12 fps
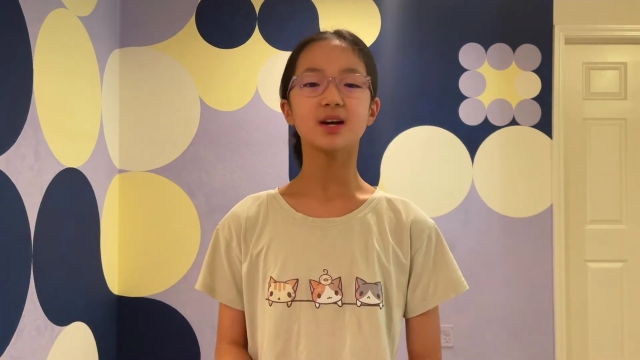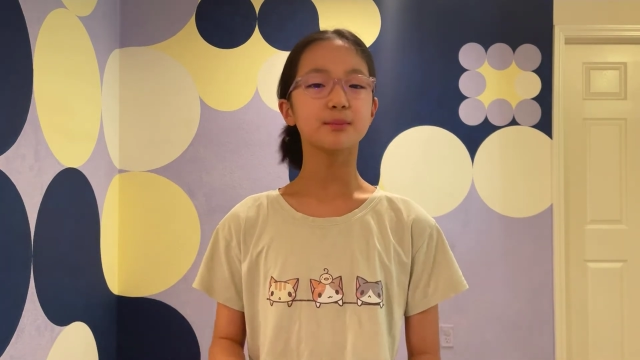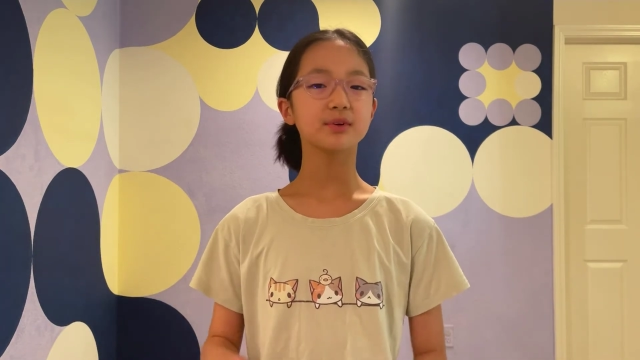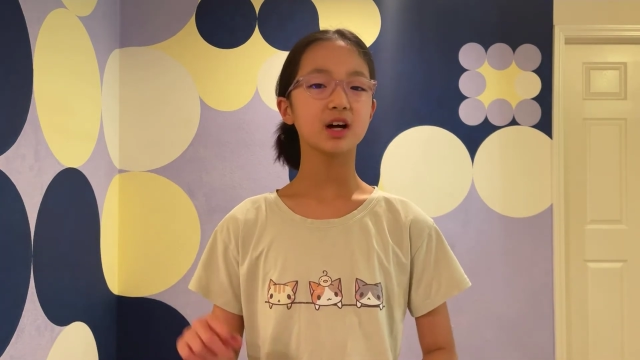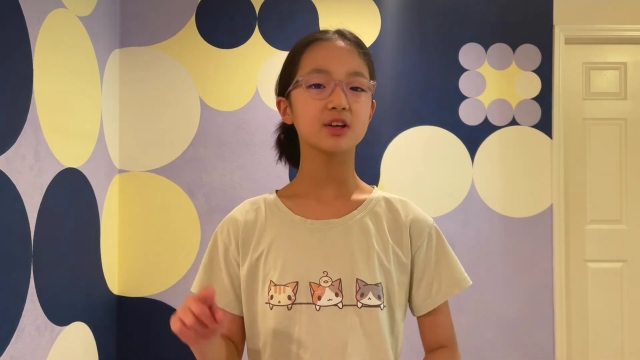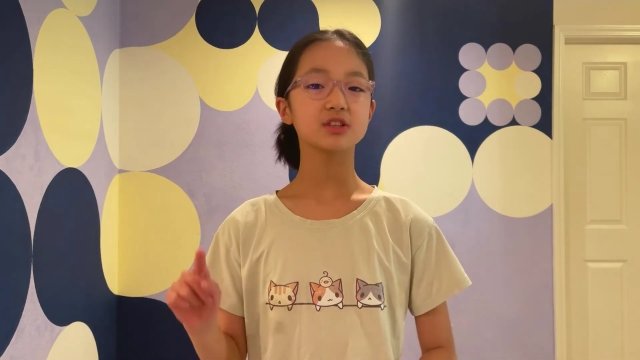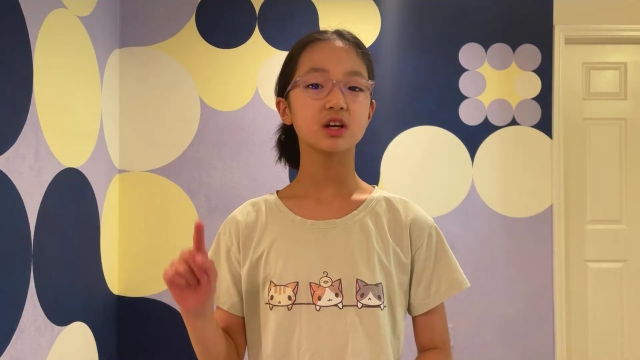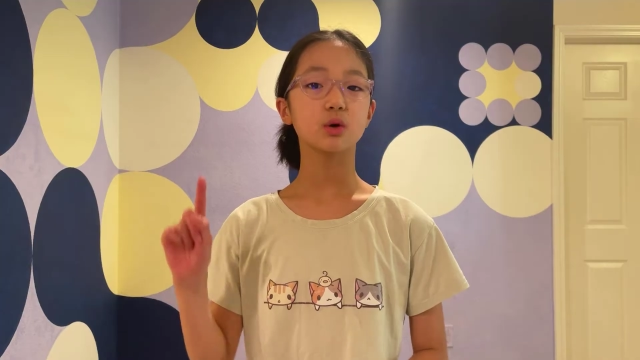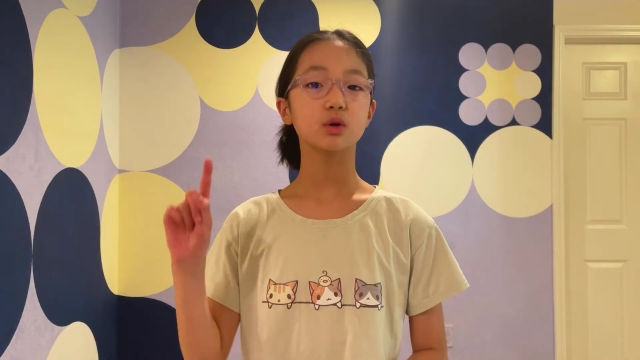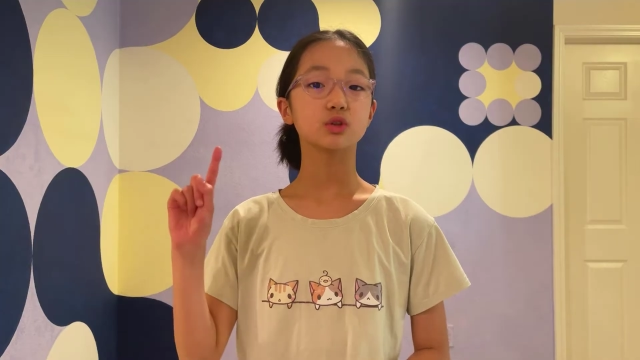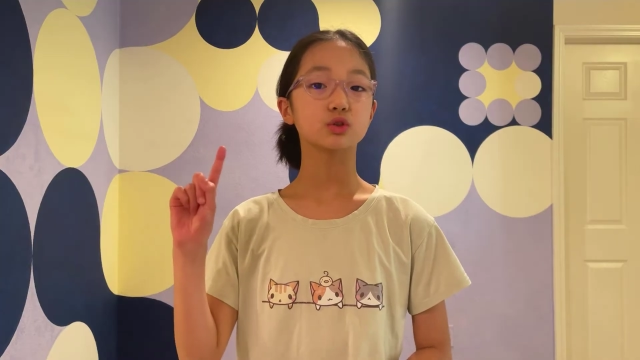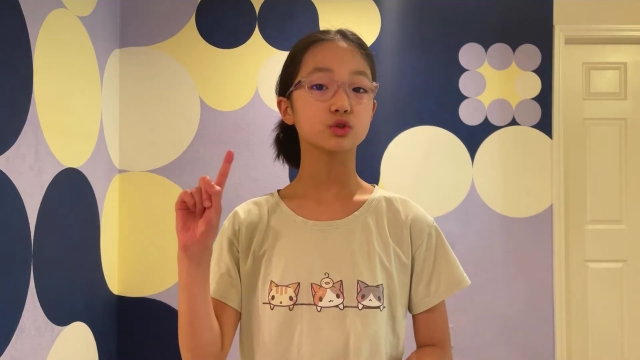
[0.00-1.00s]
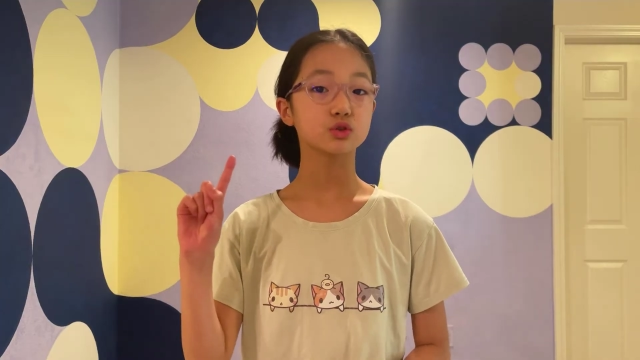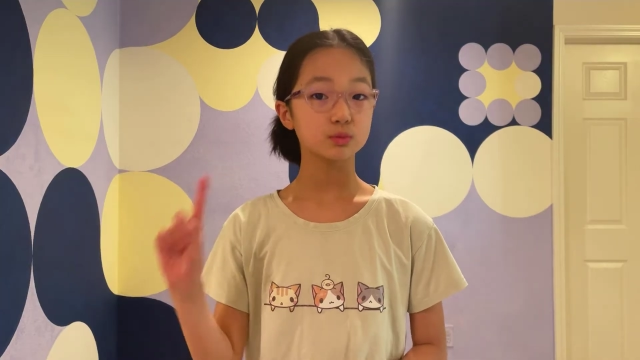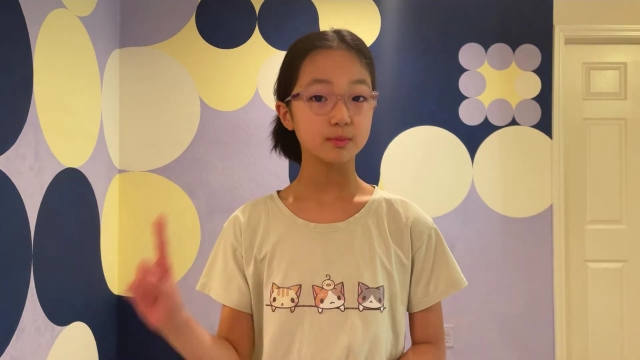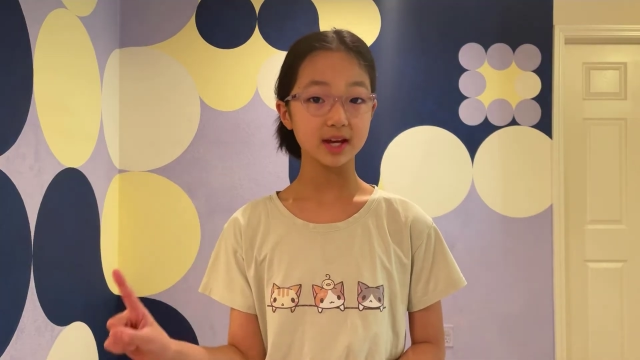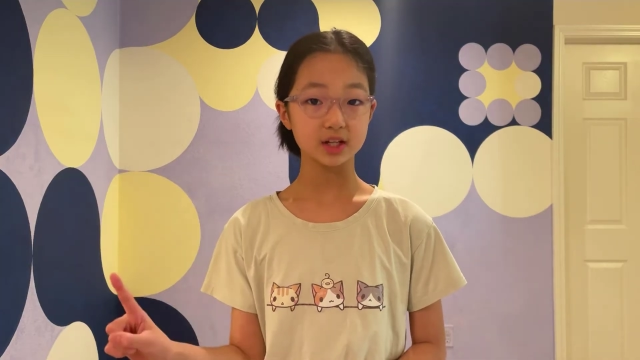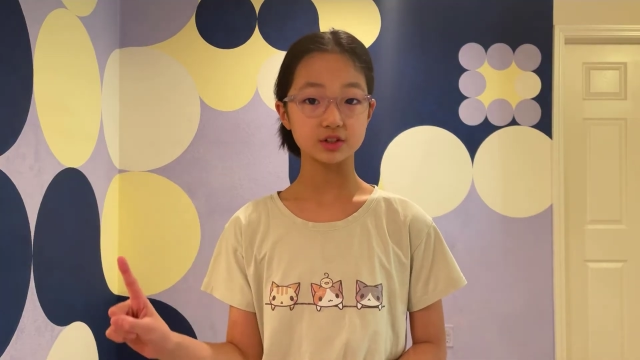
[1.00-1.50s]
But also,
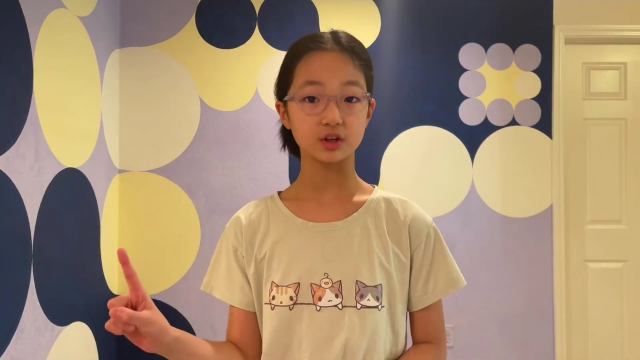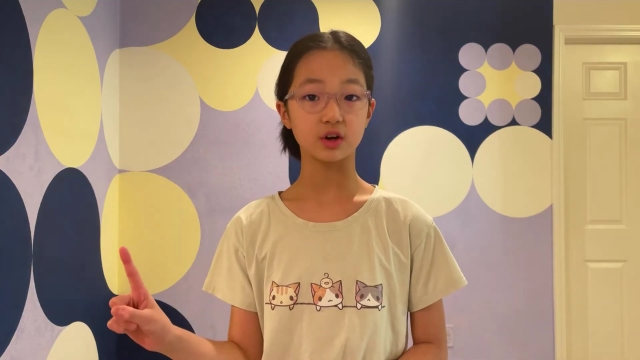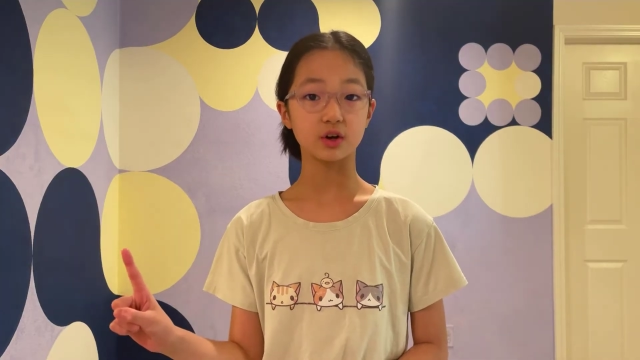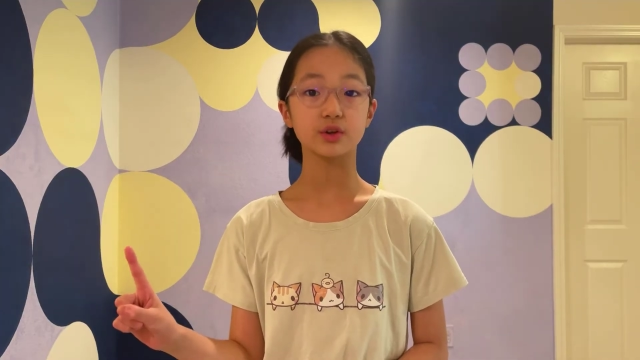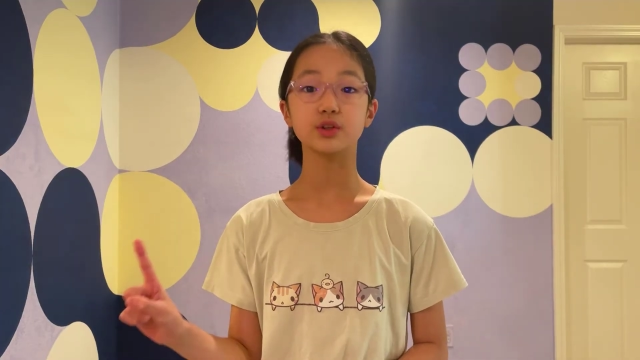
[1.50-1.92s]
make sure